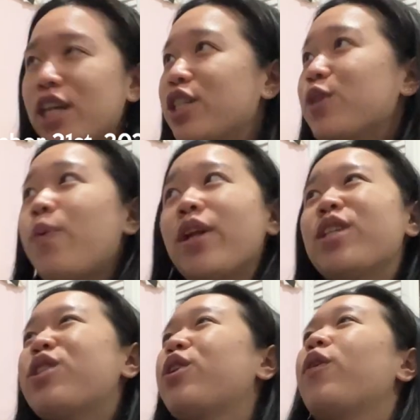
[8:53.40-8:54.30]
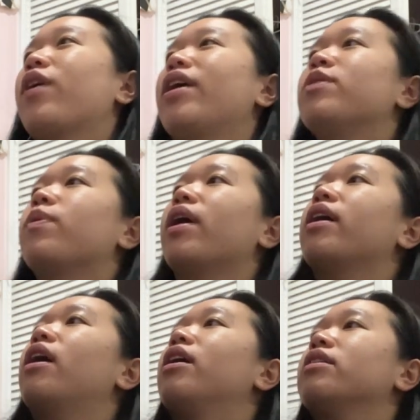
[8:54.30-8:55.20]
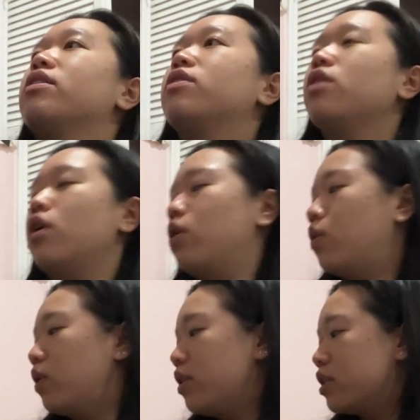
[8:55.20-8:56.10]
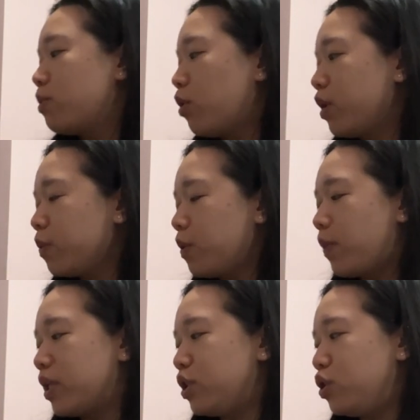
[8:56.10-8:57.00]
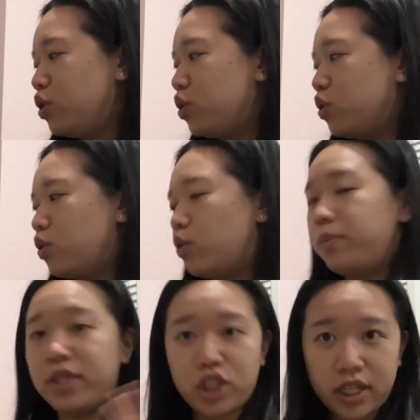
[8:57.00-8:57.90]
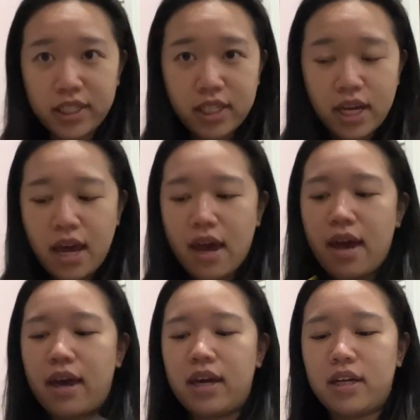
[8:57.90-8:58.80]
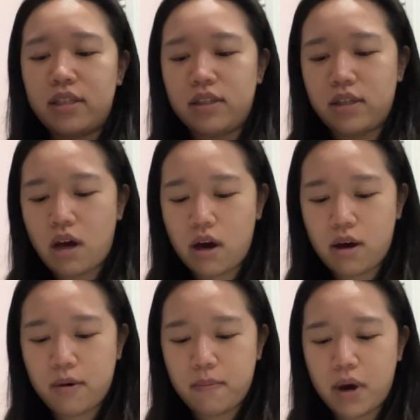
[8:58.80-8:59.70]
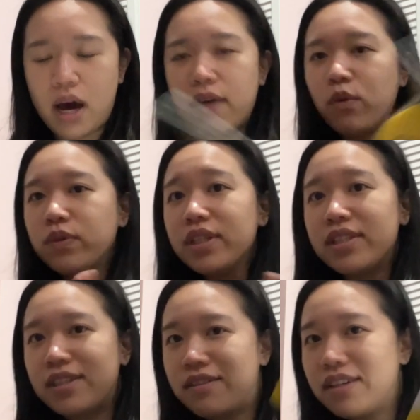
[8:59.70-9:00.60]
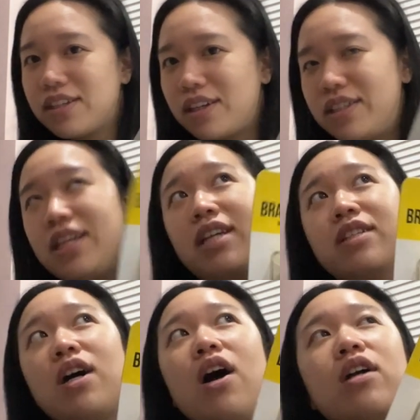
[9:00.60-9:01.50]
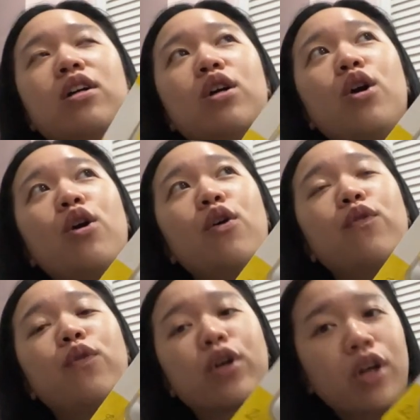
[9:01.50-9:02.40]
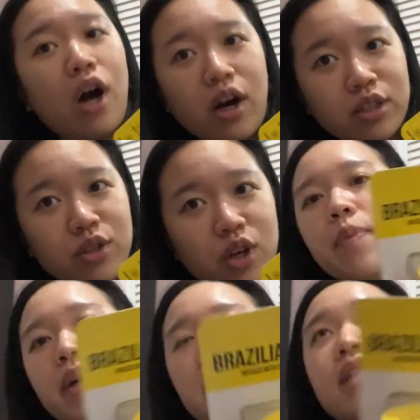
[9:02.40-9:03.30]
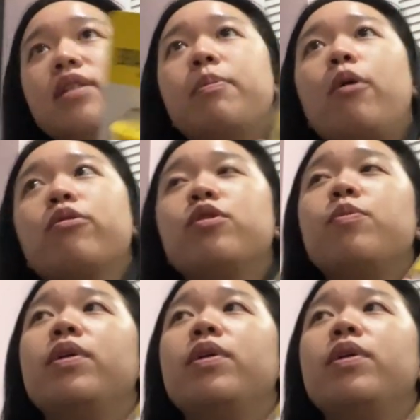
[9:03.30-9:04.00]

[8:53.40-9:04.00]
just wanted to show you guys what I got. So this morning we went to BJ's, and I've only seen this on TikTok for Costco. It's supposed to be